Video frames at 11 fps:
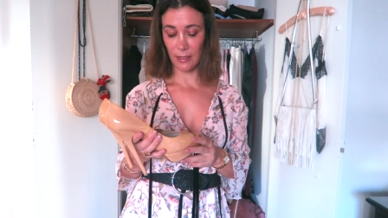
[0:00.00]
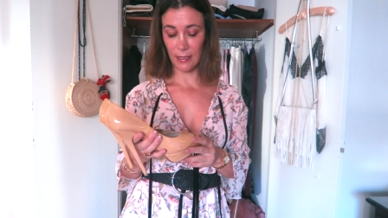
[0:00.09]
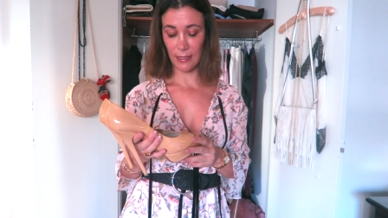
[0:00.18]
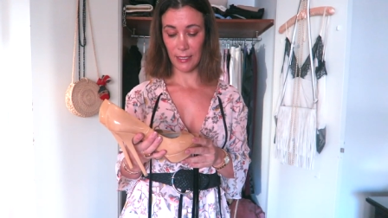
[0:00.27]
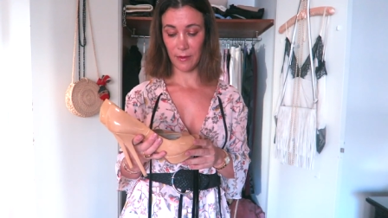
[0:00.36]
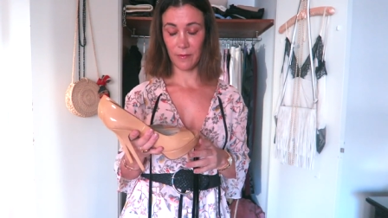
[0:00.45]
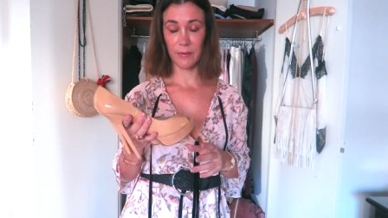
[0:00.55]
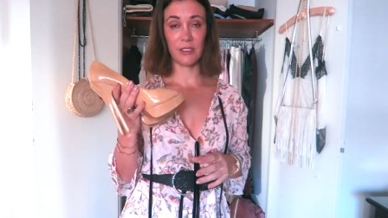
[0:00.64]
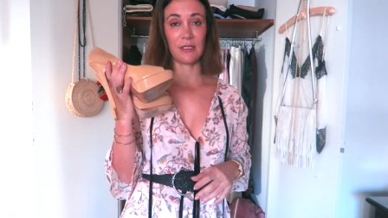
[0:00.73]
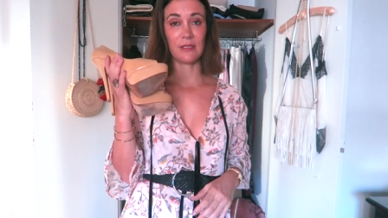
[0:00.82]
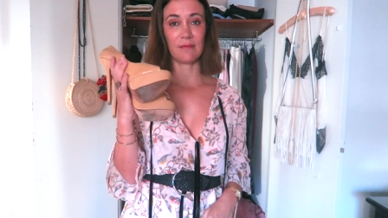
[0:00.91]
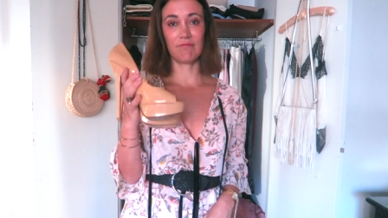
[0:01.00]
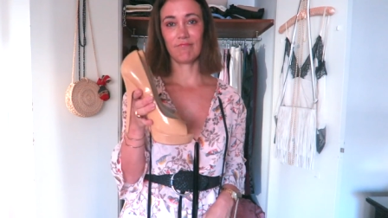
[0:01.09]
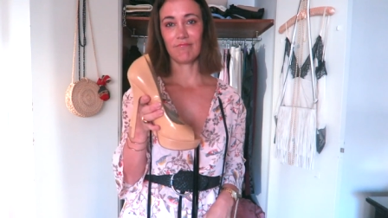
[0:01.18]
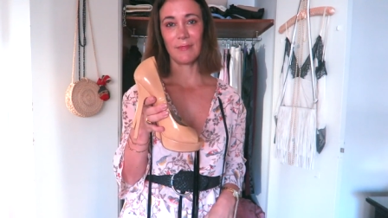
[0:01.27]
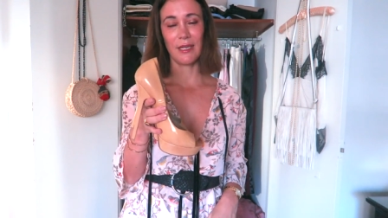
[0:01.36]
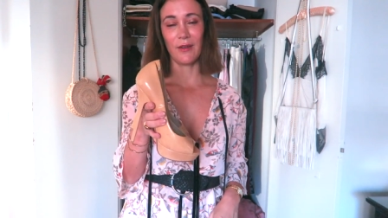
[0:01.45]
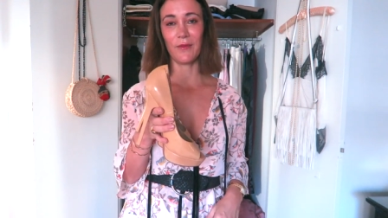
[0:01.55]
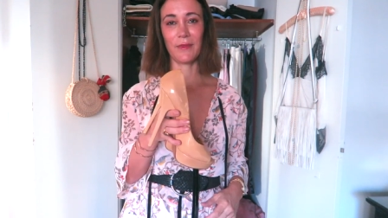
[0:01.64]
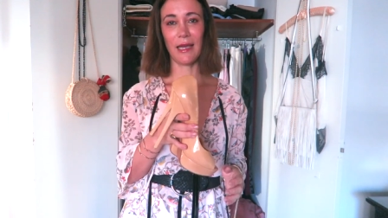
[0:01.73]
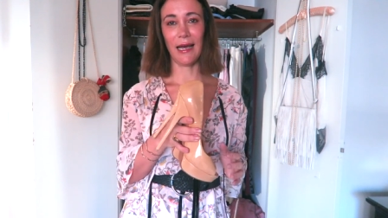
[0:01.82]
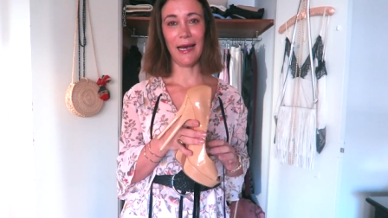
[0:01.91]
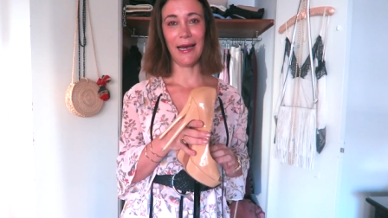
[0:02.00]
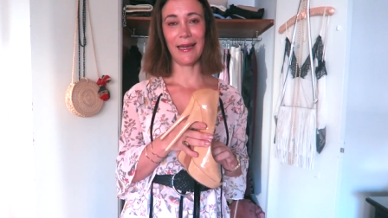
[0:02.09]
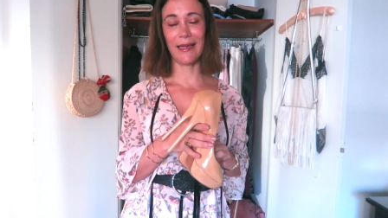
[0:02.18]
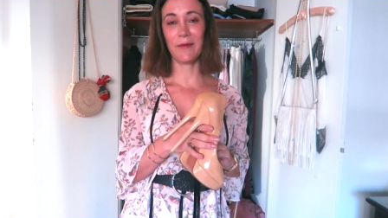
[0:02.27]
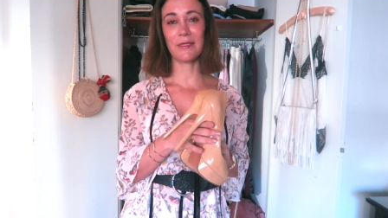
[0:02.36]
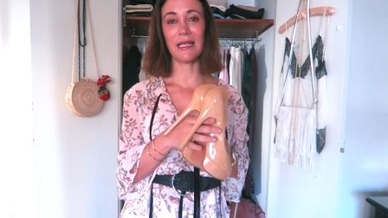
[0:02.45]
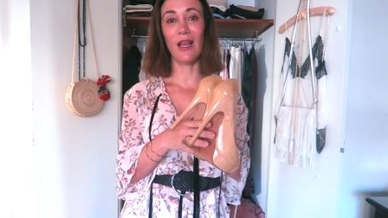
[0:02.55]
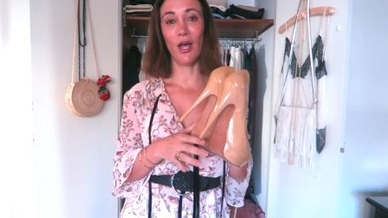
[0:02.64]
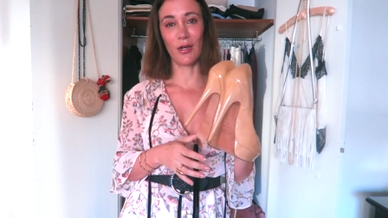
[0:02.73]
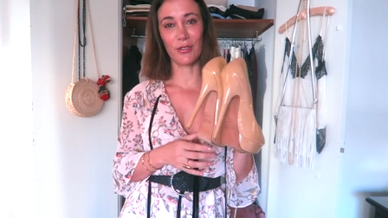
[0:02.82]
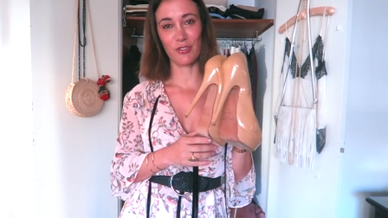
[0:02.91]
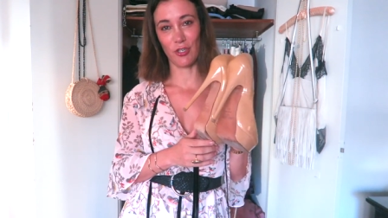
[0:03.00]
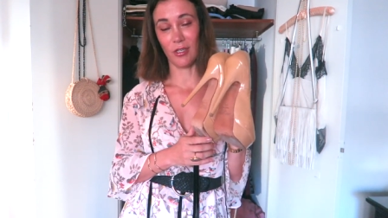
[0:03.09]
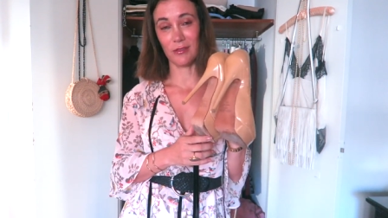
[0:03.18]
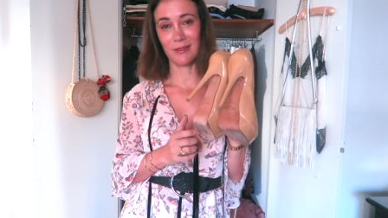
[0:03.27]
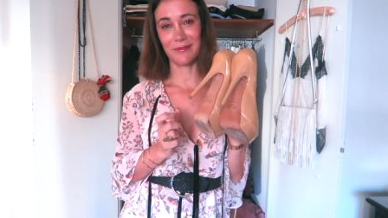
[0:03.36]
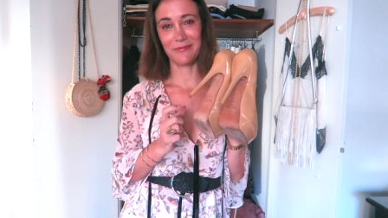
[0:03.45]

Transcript: Um, just, you know, I, it was a long shot.